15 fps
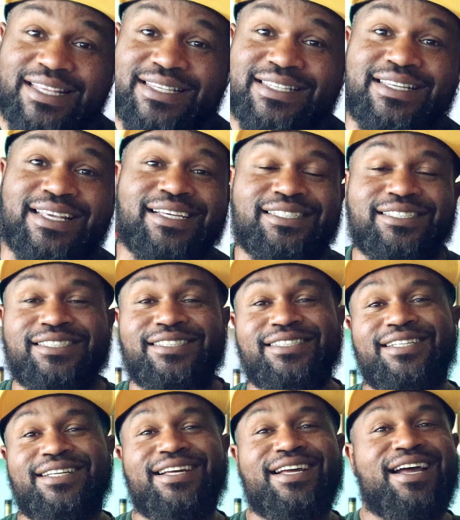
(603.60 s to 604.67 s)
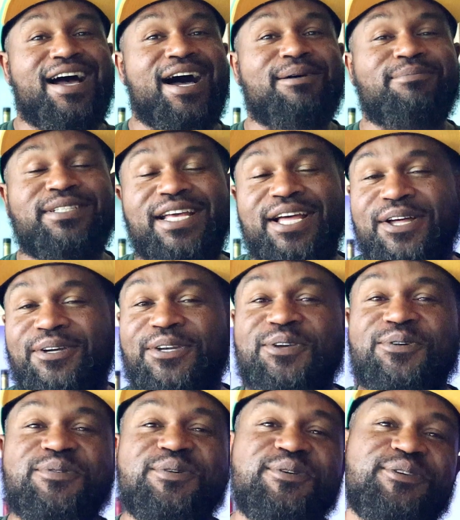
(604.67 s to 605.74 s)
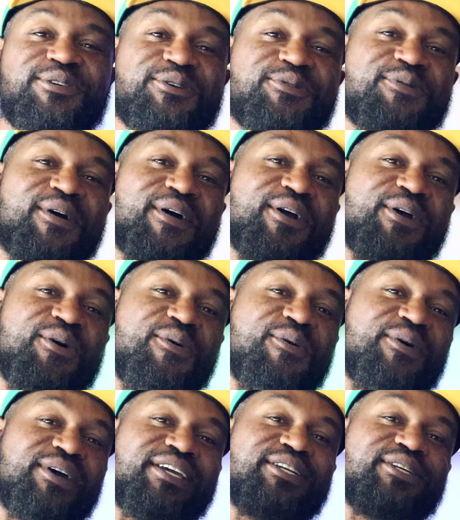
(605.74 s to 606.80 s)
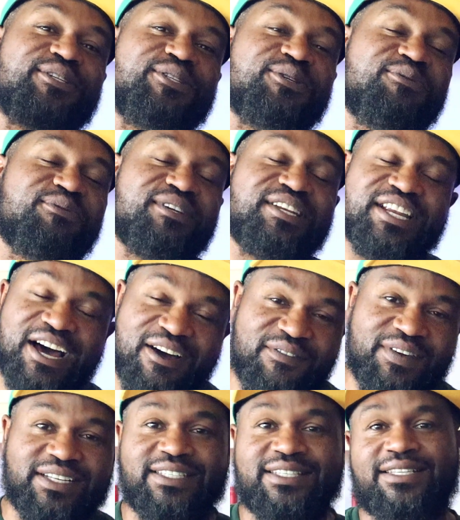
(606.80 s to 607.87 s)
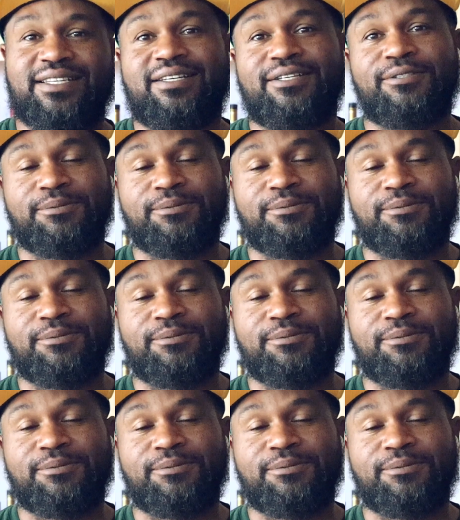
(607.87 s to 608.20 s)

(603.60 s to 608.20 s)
this dish. I'm telling you, you are going to love it.